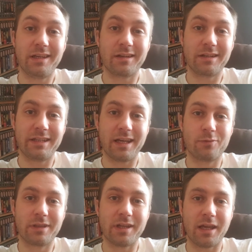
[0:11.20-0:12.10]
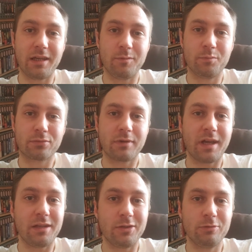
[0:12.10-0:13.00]
here today with a
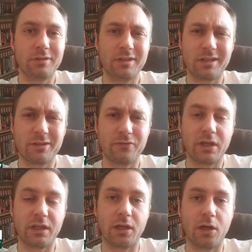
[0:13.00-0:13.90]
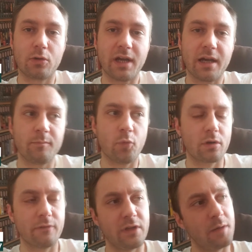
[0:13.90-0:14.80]
brand new little video, kind of more
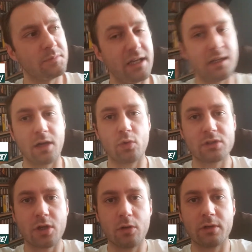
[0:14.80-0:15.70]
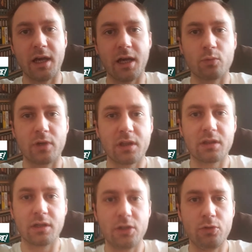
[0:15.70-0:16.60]
of an update on what's going on with
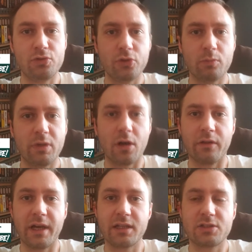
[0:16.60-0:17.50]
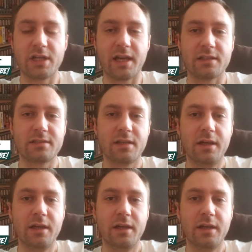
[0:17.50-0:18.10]
YouTube and all that jazz.